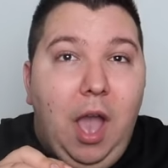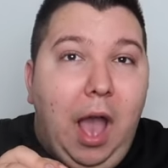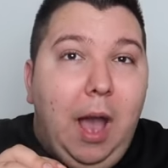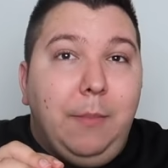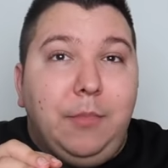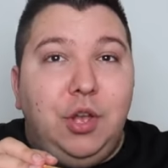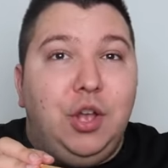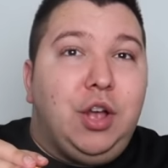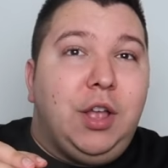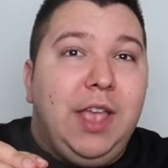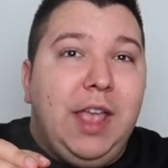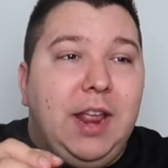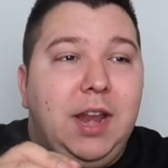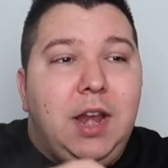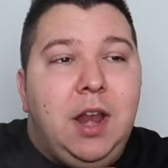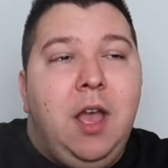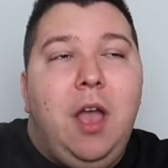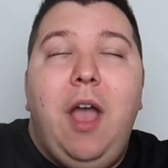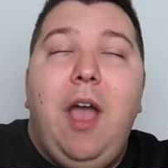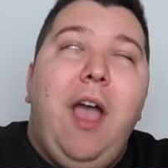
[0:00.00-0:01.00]
I'm cooking.
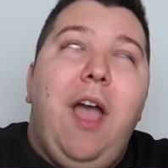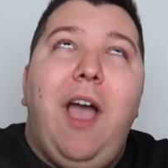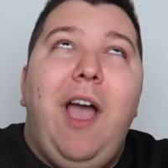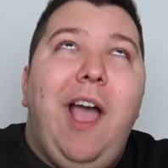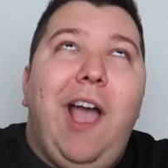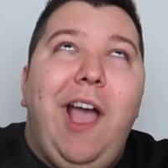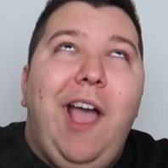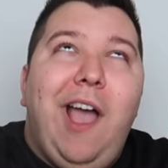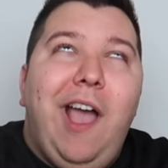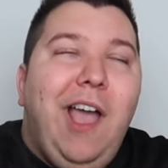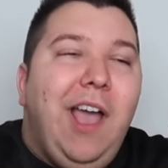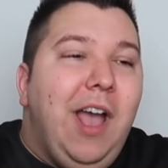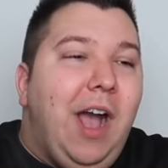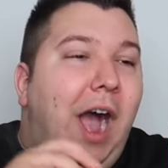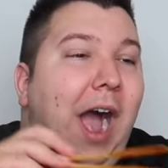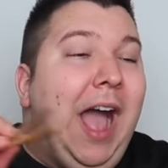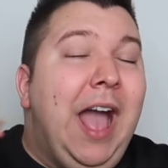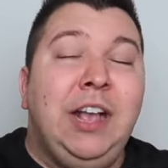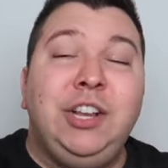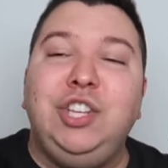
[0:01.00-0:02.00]

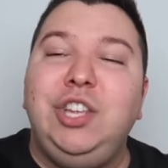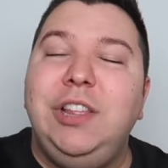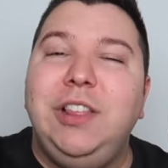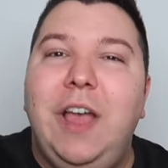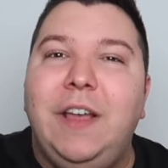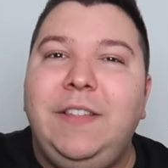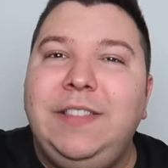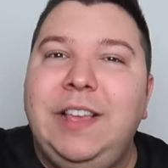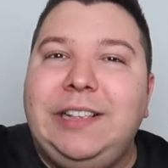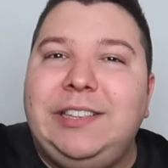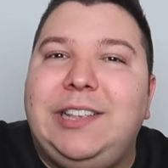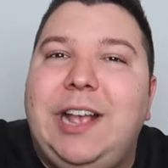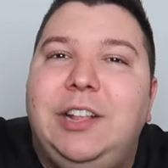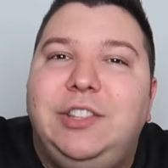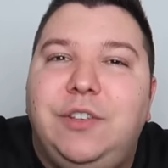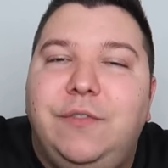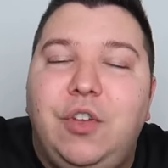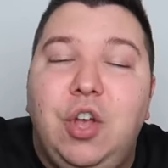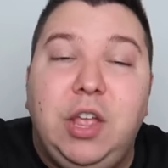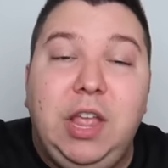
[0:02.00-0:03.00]
I actually like the
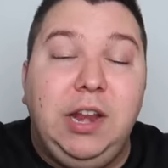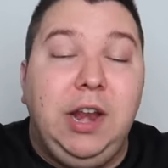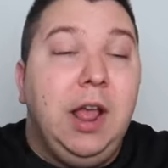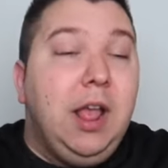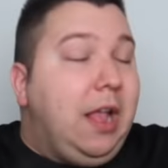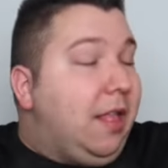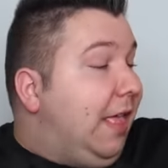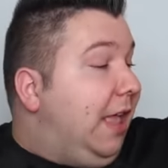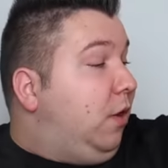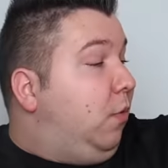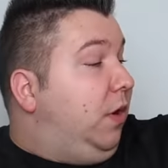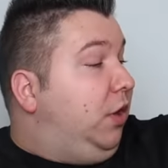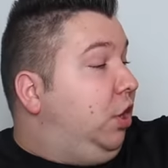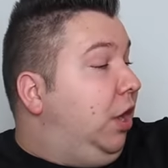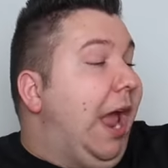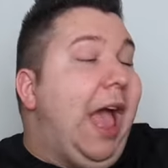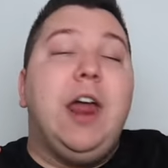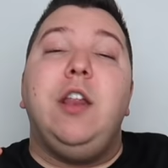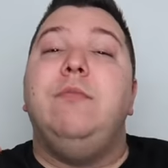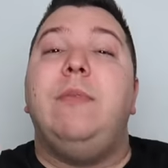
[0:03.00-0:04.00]
sounds of cooking. Like when you're
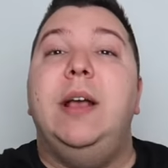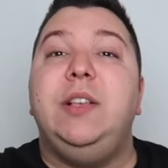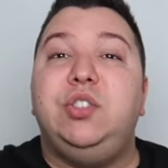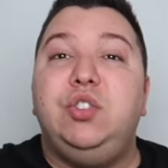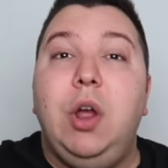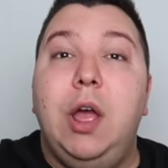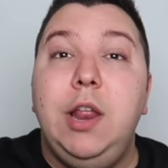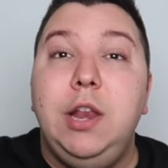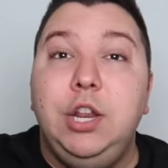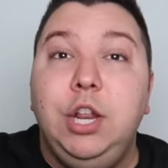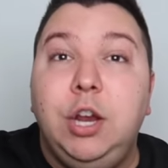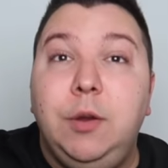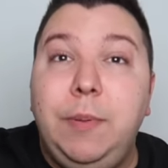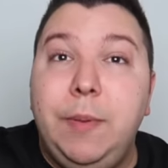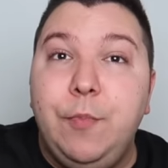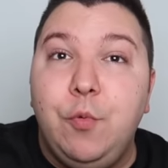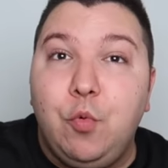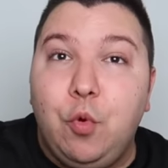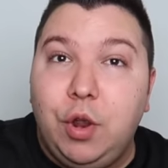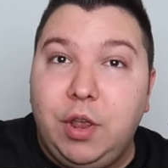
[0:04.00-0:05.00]
at a restaurant and you hear
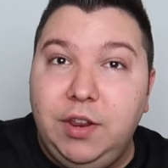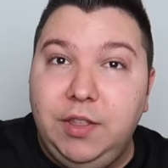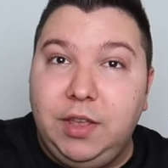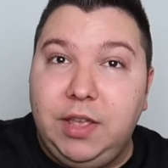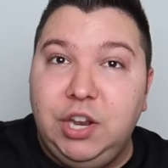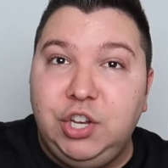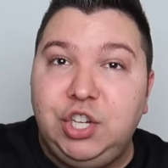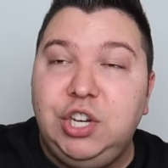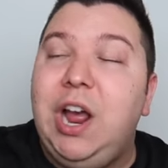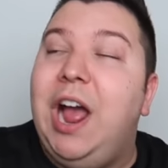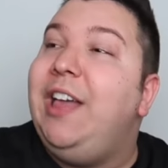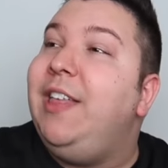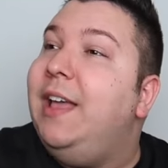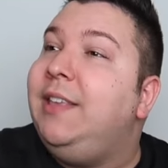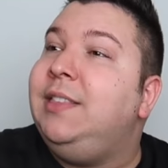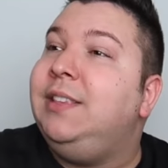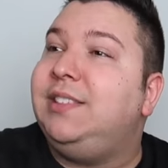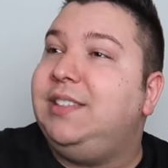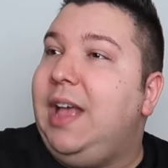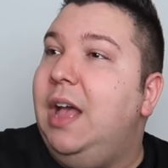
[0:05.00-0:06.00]
people working in the kitchen, I
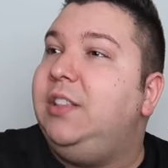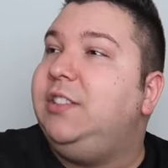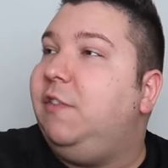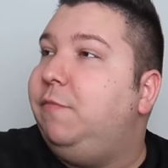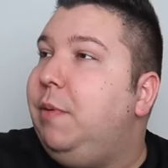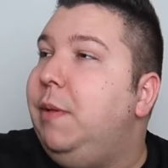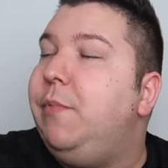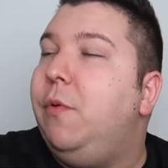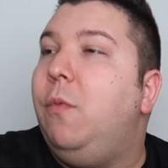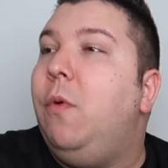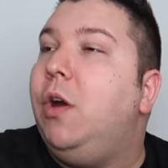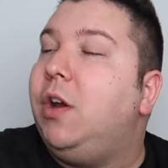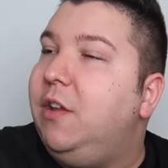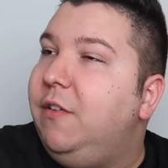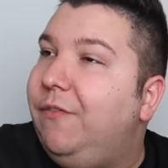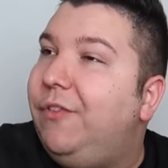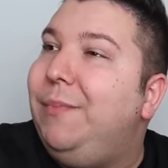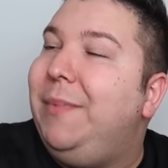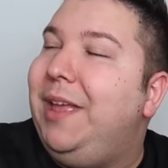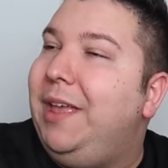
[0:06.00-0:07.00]
like the sounds of people
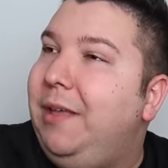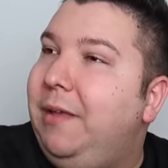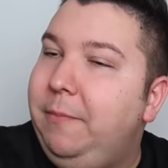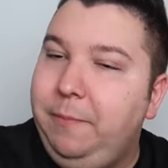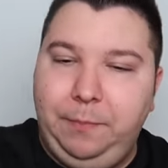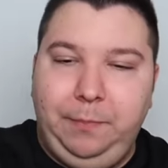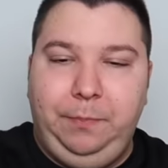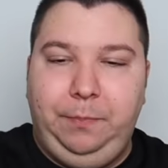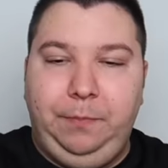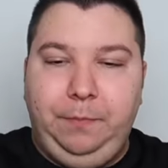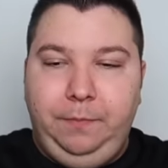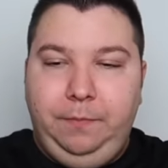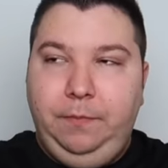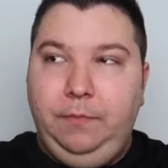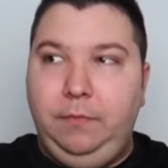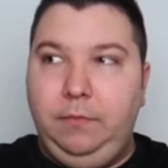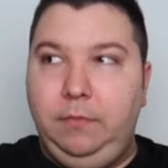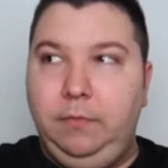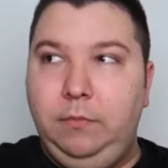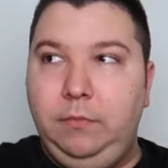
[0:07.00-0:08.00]
working for me.
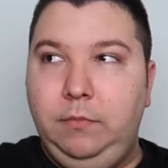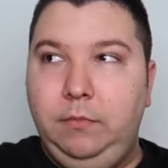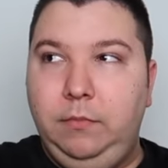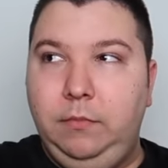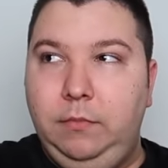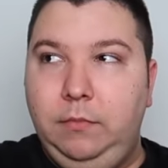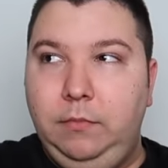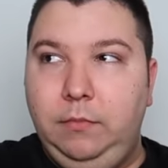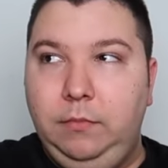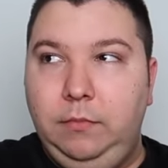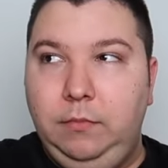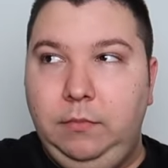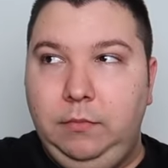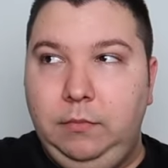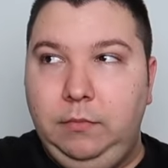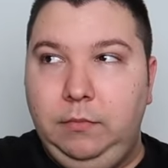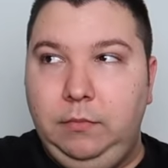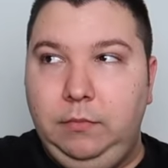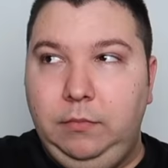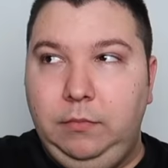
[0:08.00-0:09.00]
They're just
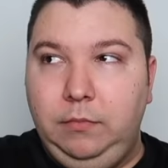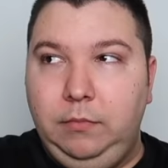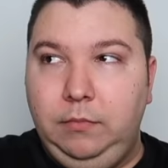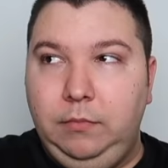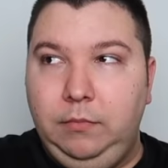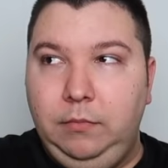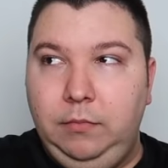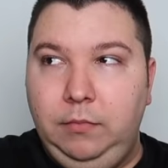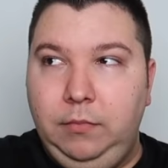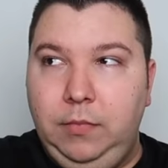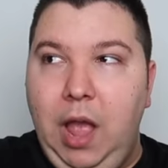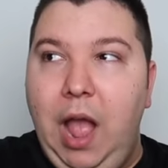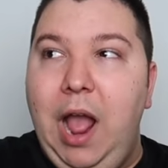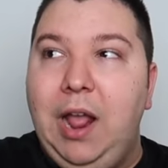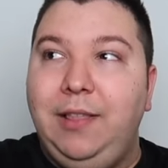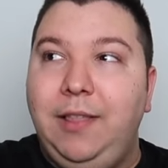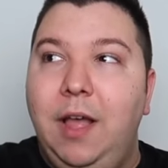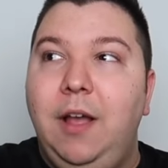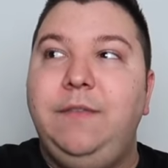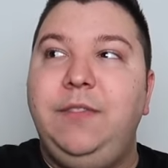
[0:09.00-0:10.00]
fat. I
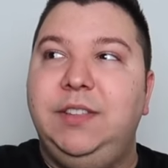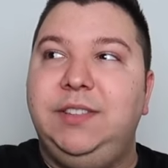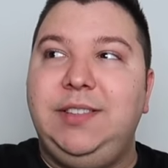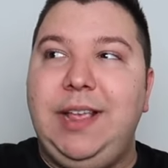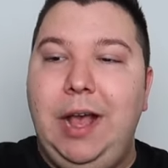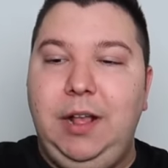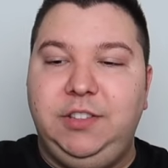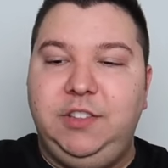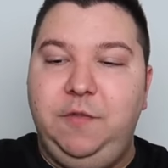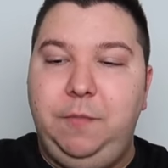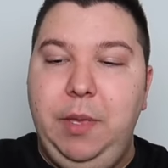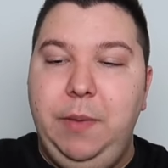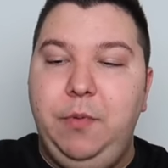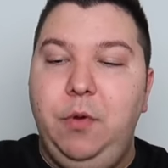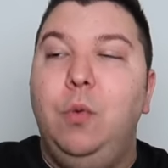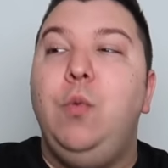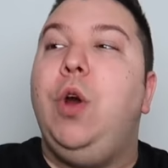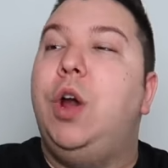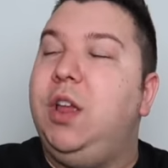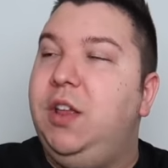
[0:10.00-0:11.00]
love the sounds of
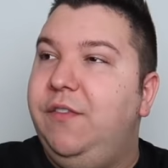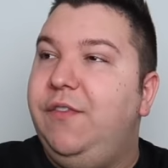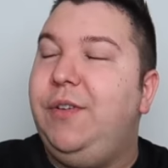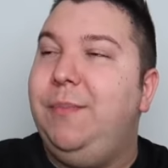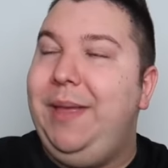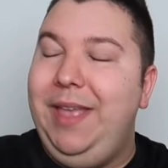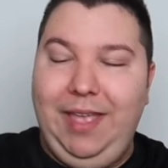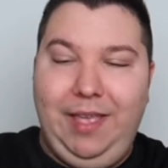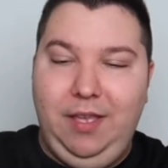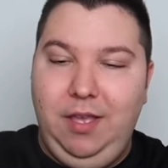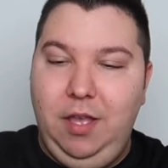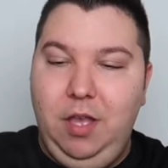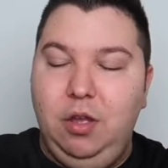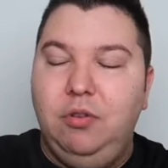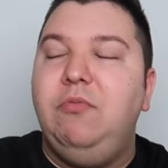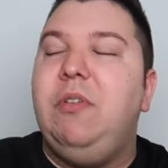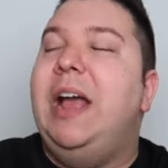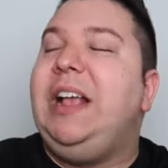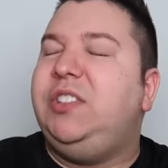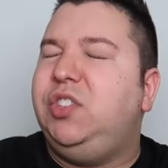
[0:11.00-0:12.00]
people working for me.
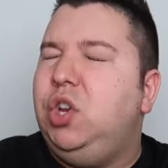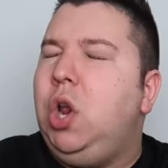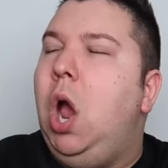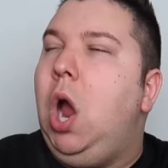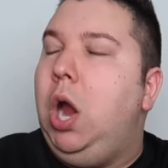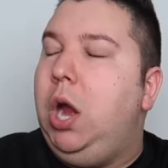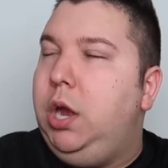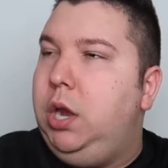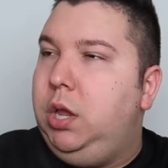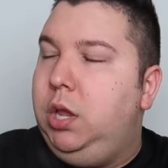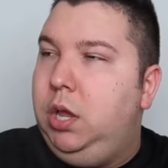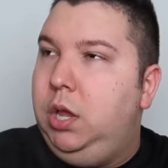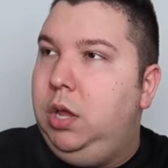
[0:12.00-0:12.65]
Nice and hard.